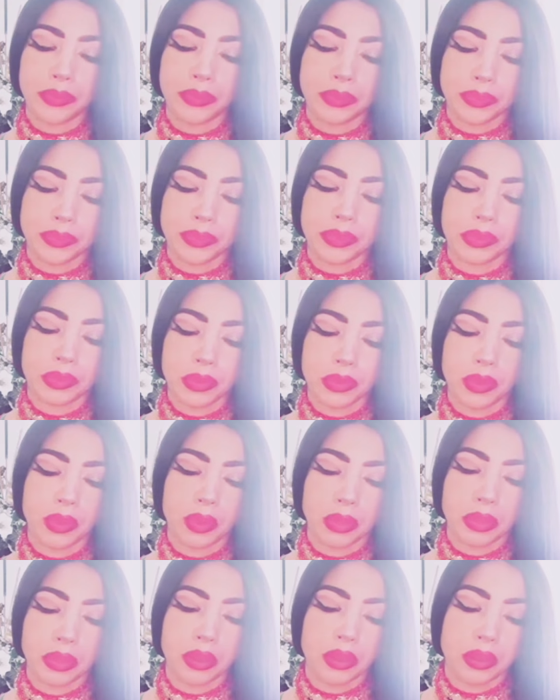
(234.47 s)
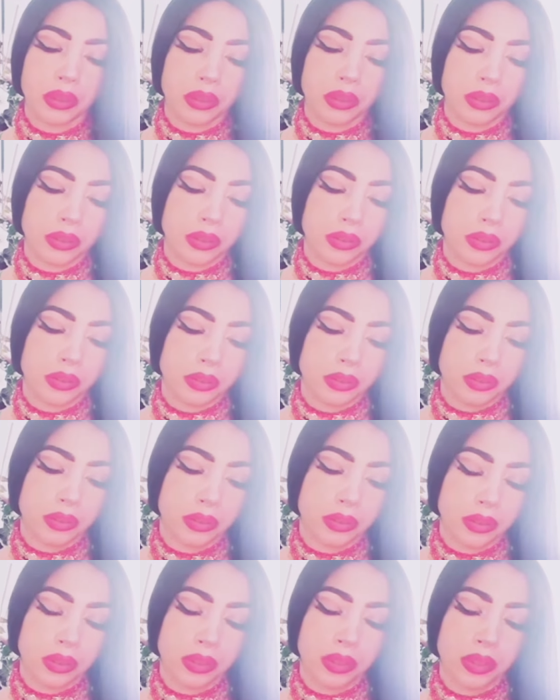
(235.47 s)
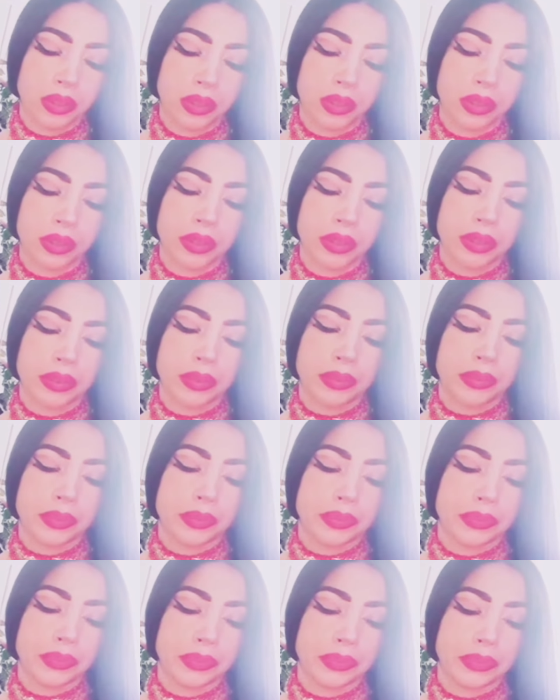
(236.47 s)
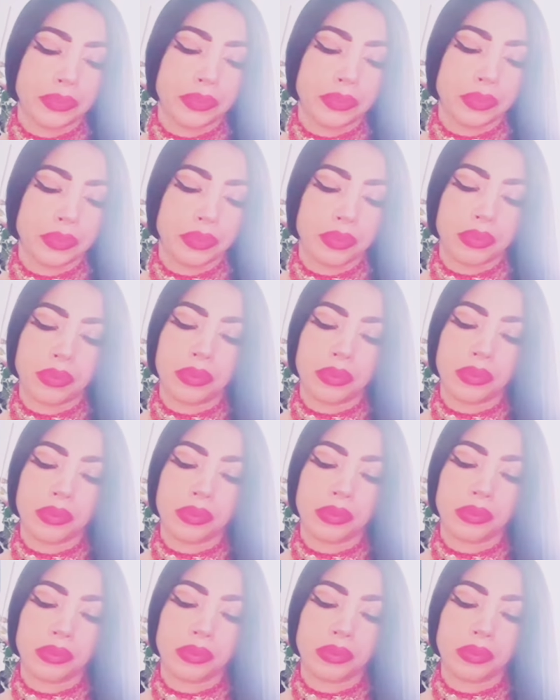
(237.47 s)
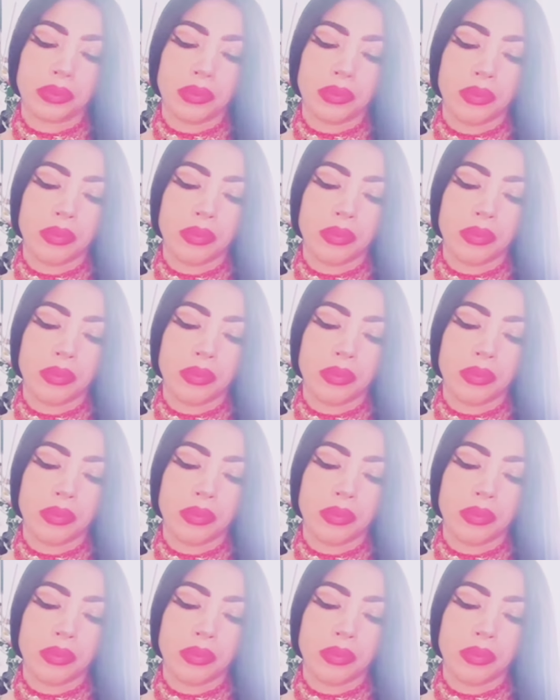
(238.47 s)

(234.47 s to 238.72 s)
(silence)